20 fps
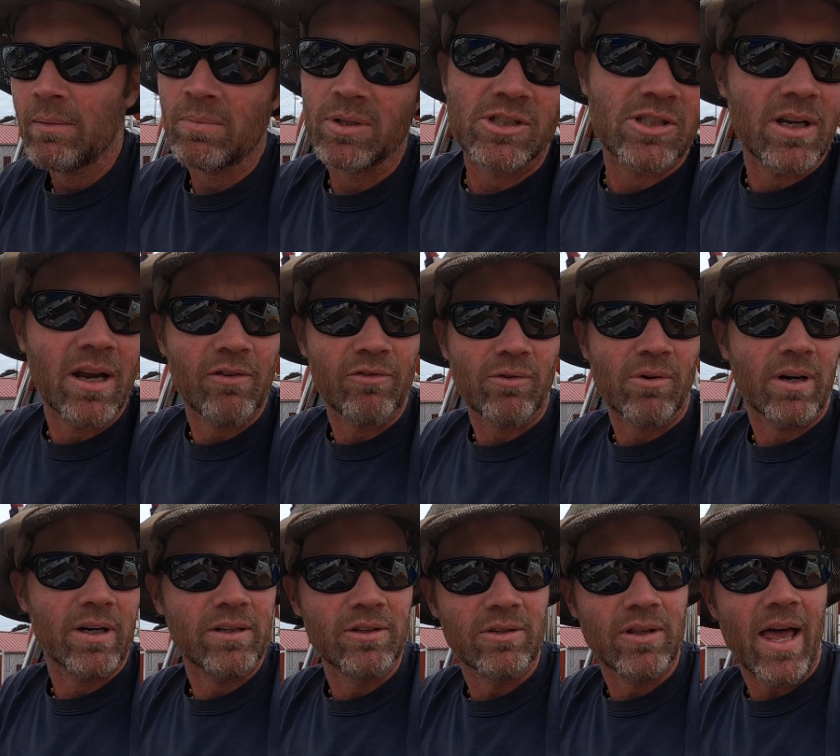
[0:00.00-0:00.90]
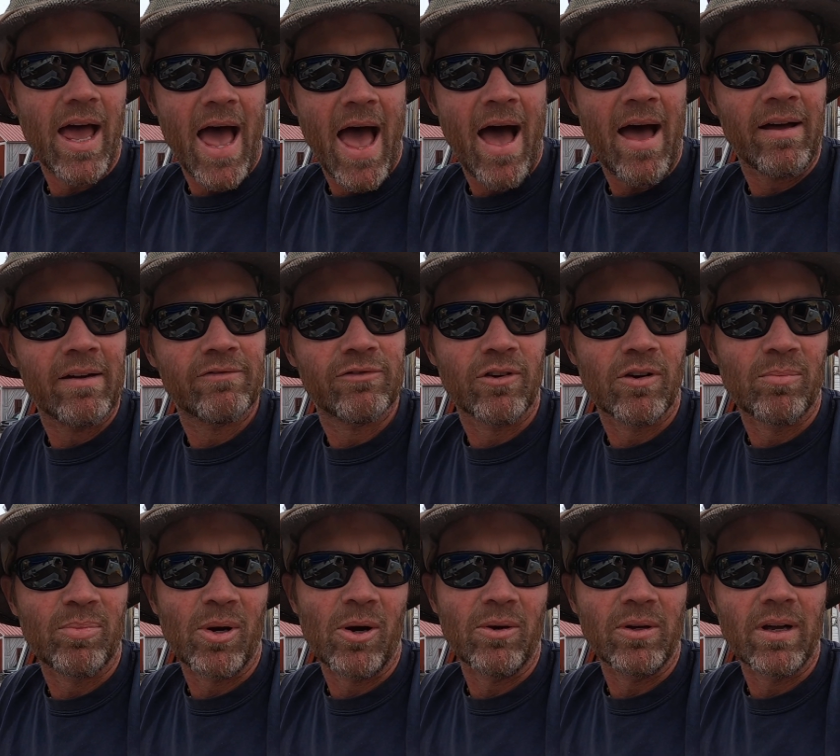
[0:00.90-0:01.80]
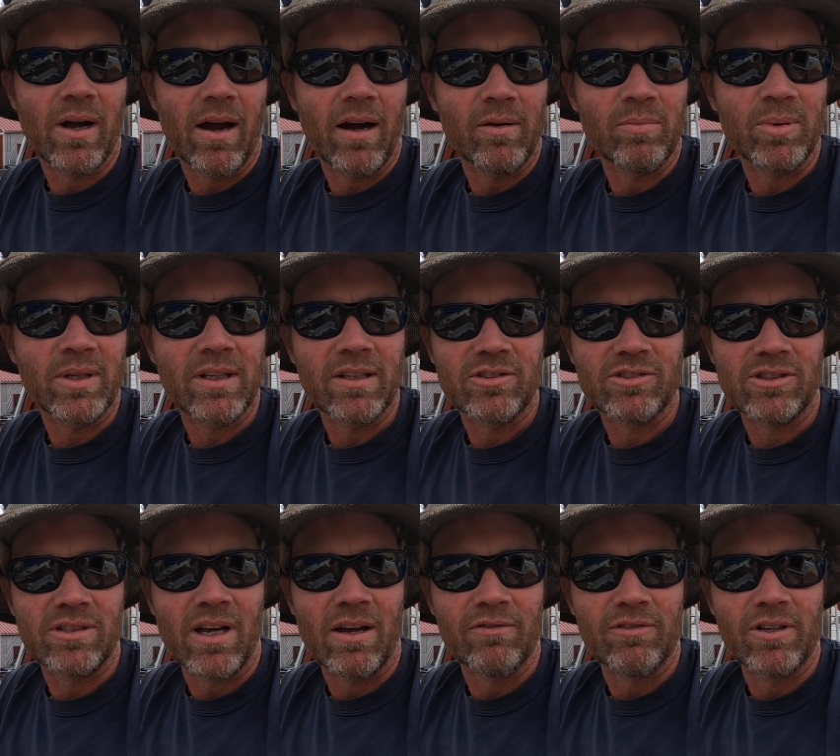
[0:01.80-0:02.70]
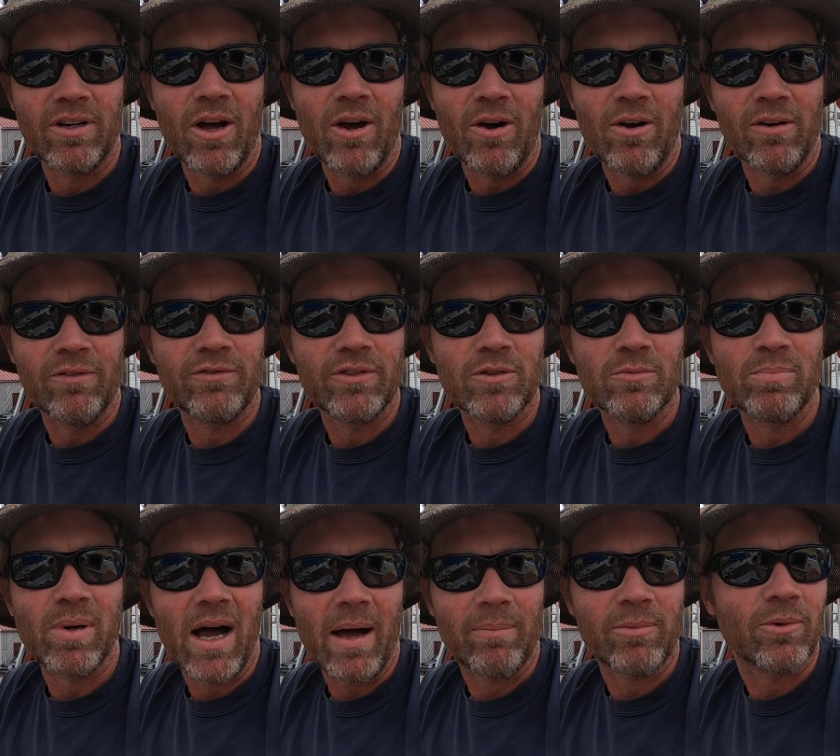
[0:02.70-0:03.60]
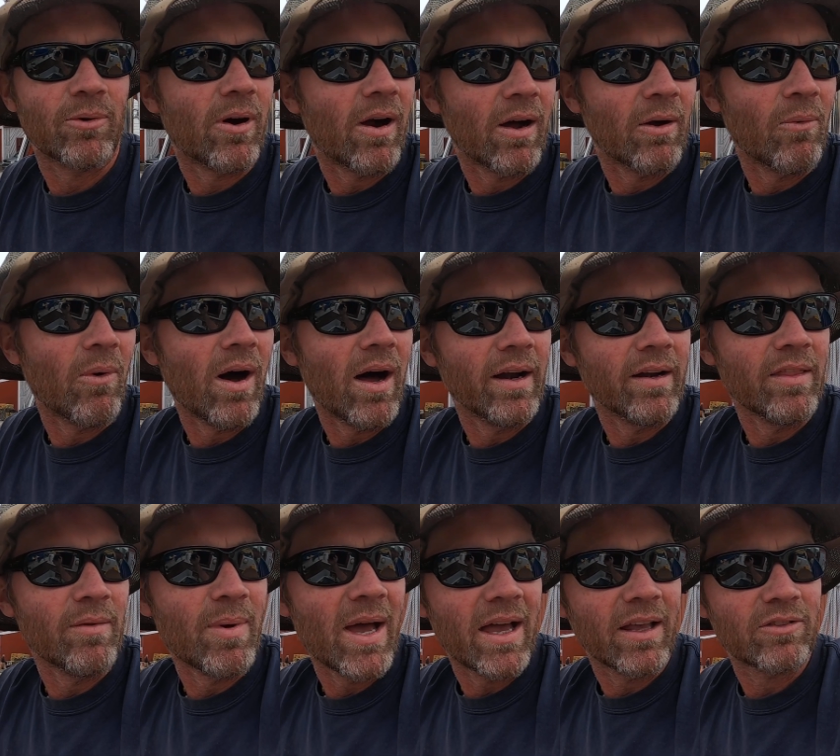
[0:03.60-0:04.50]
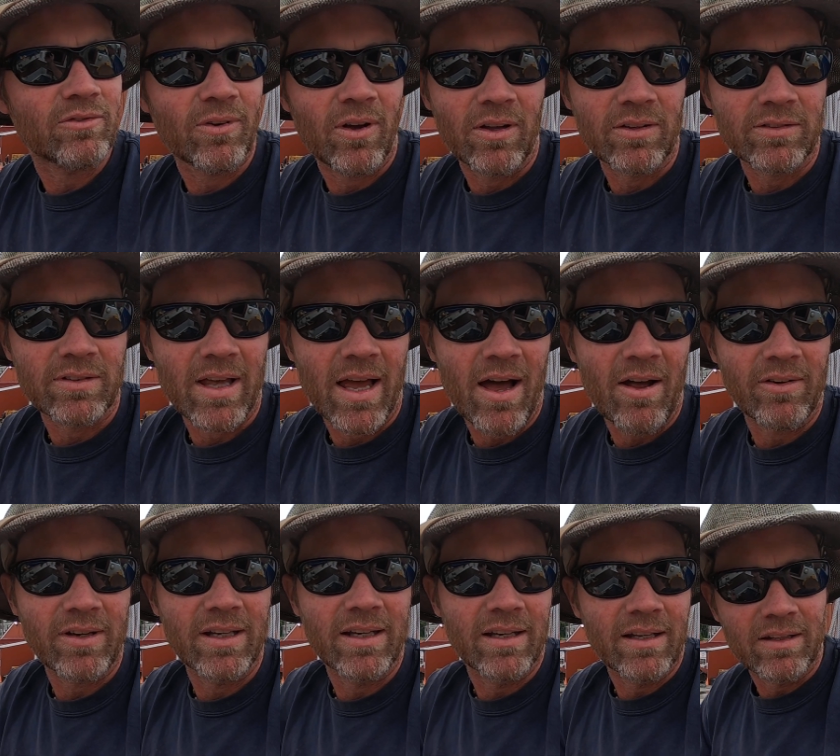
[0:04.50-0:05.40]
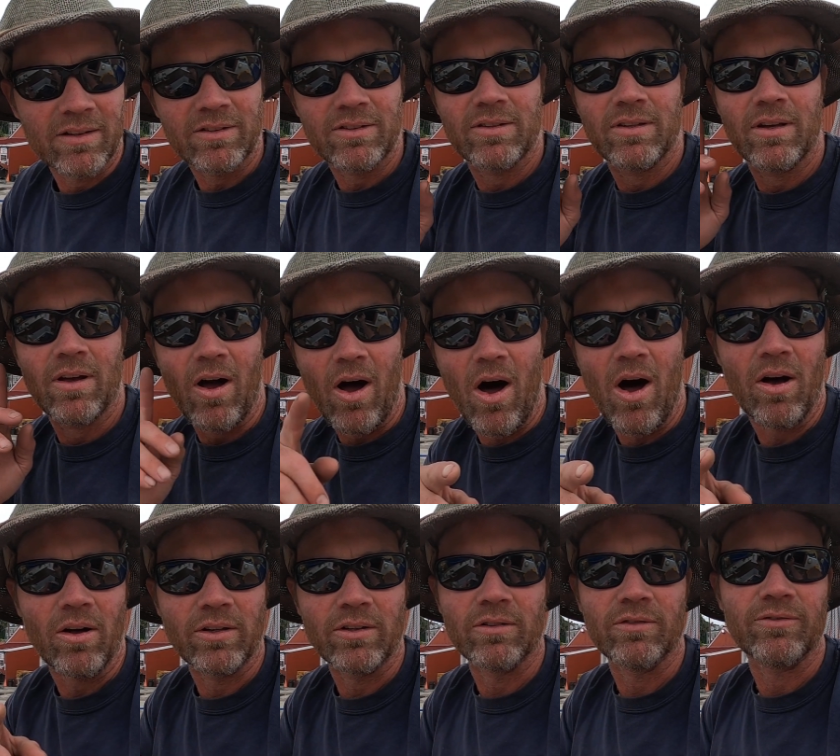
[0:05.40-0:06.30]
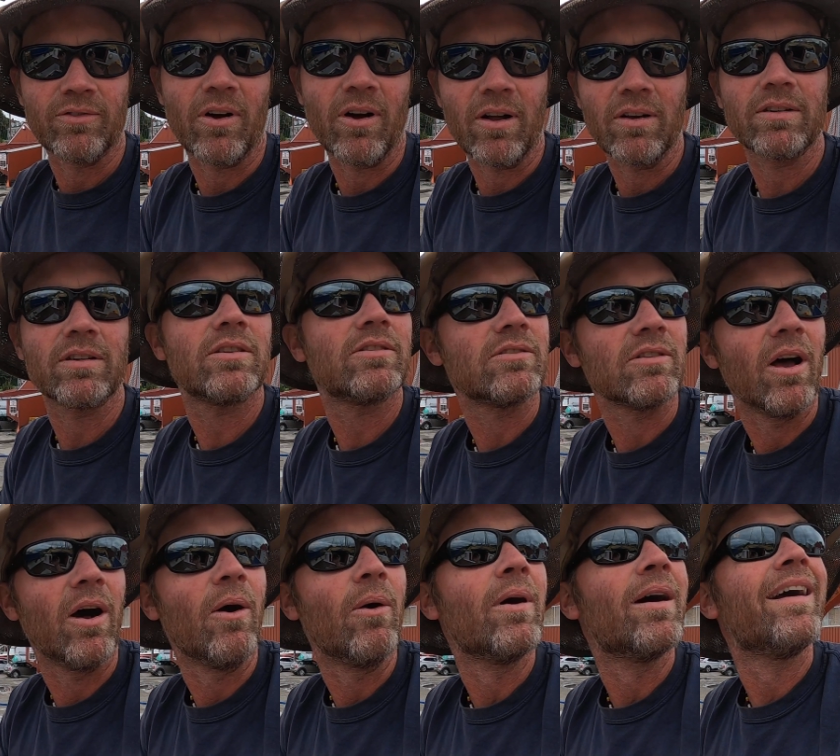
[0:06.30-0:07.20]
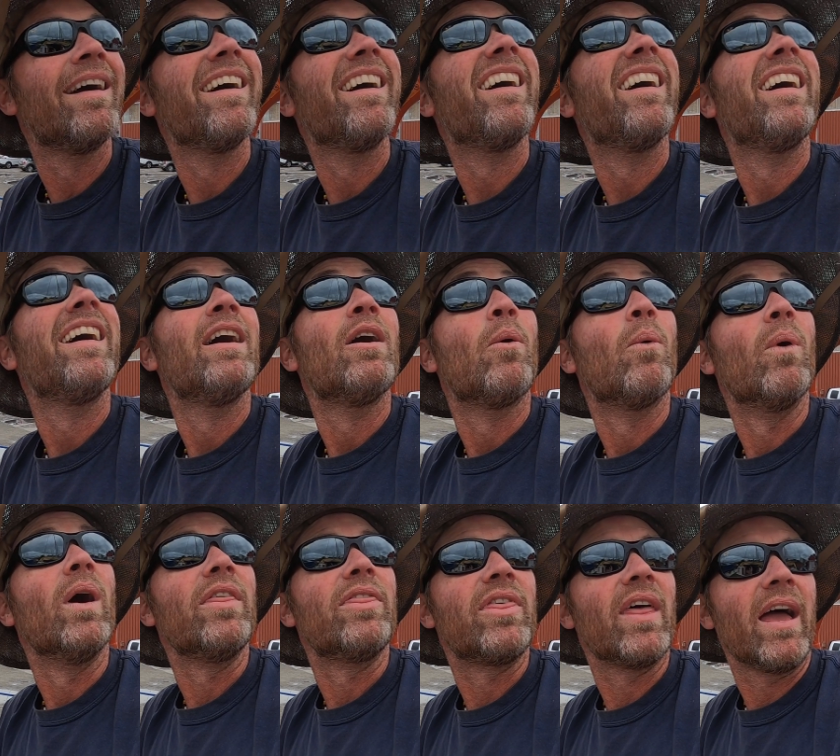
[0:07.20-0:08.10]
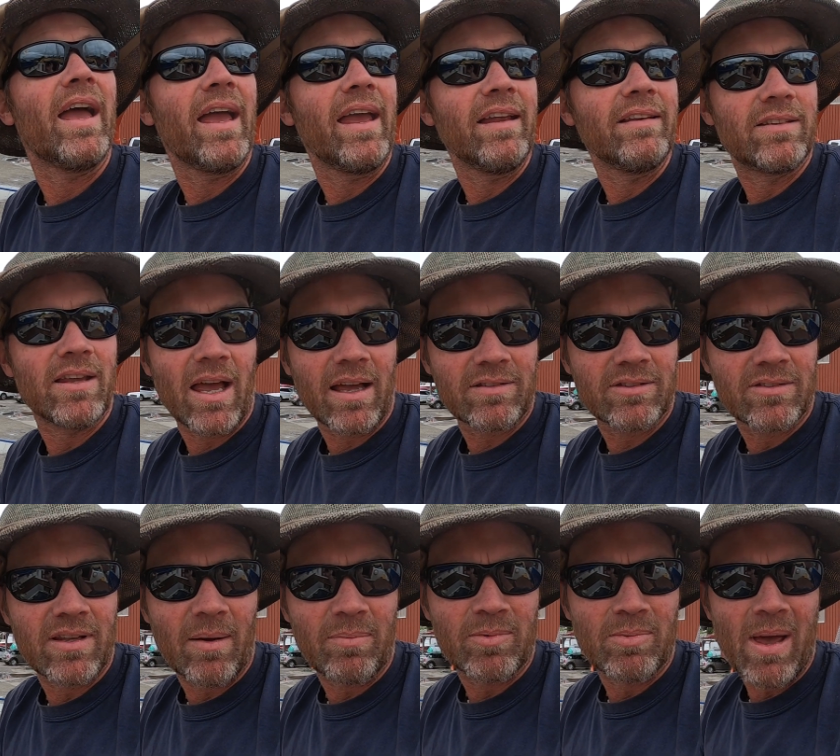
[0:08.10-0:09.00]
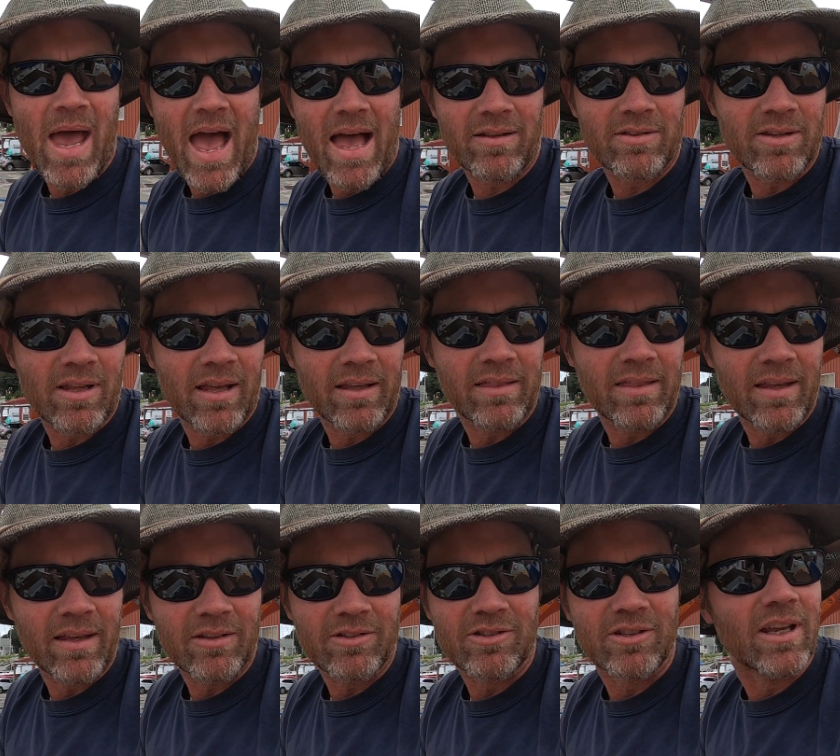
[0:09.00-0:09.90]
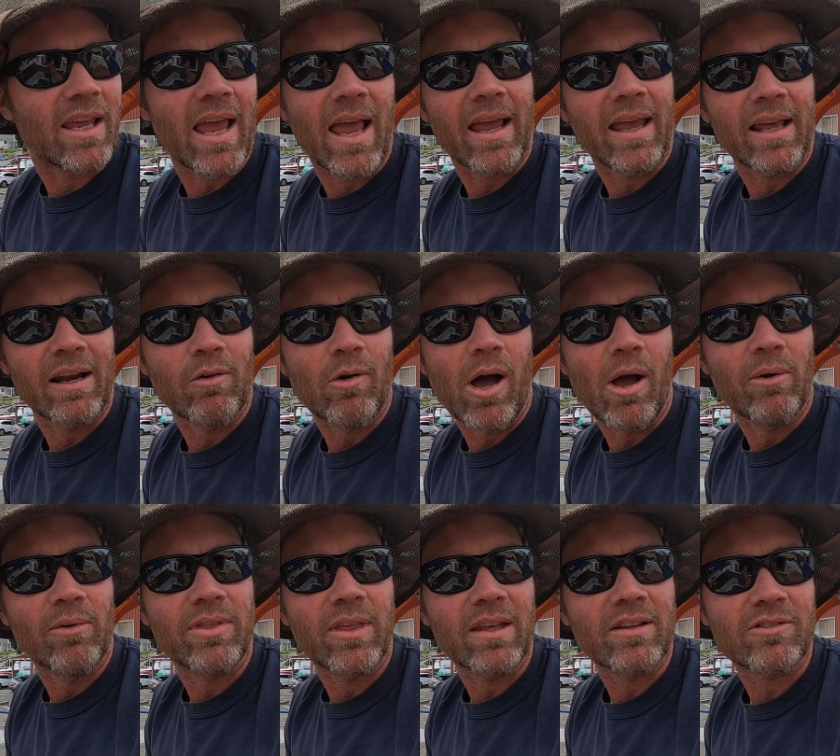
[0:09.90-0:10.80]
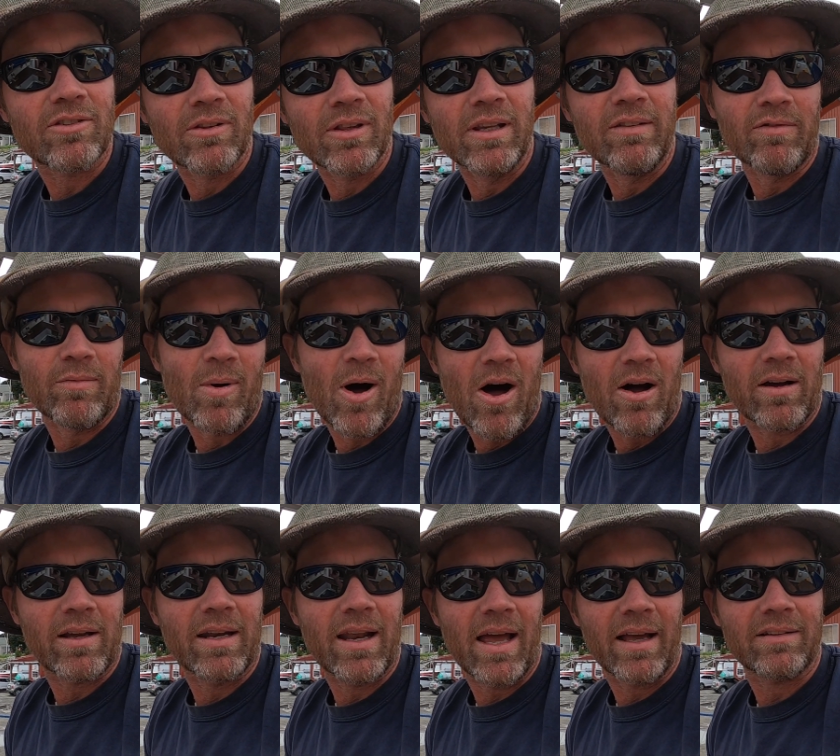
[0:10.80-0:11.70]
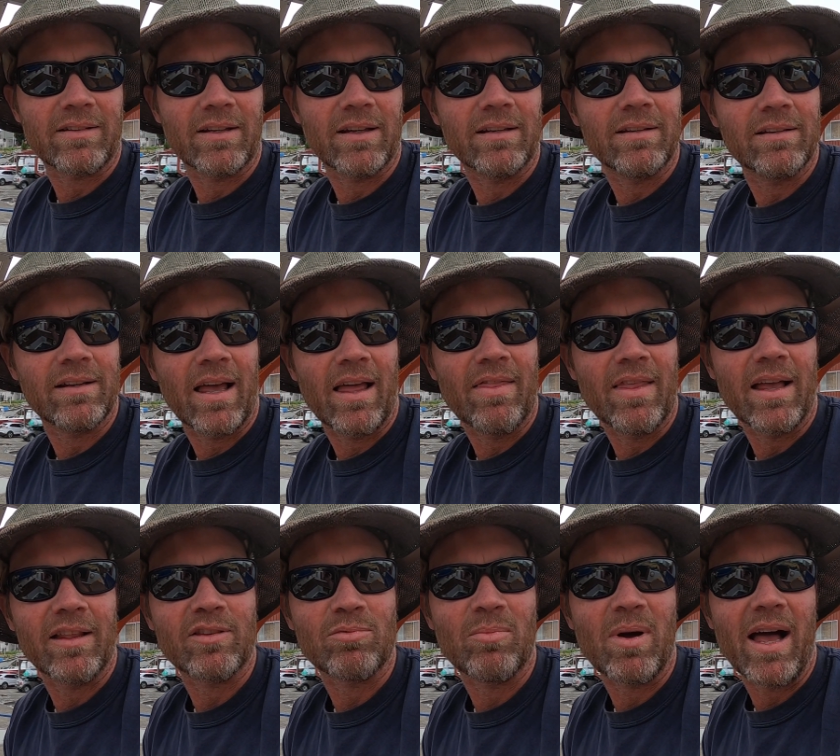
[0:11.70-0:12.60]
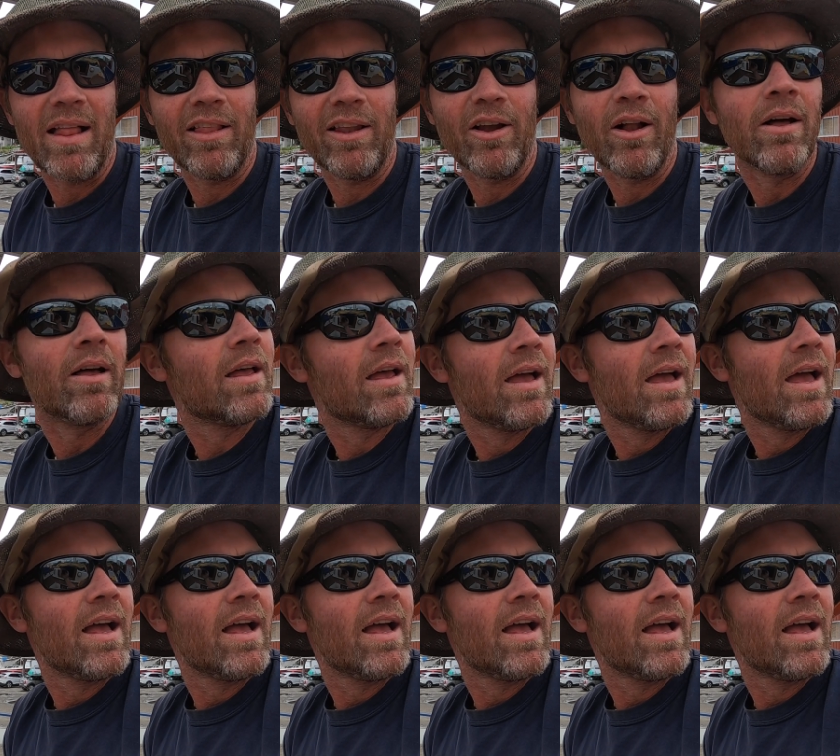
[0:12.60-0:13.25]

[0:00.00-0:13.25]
but you never want to do that for a boatyard, because you never know, if you pop the wrong one and the mast falls down, it is all your fault. So with a deck stepped mast like this, you can't get away with it, so leave them all connected. And that's my little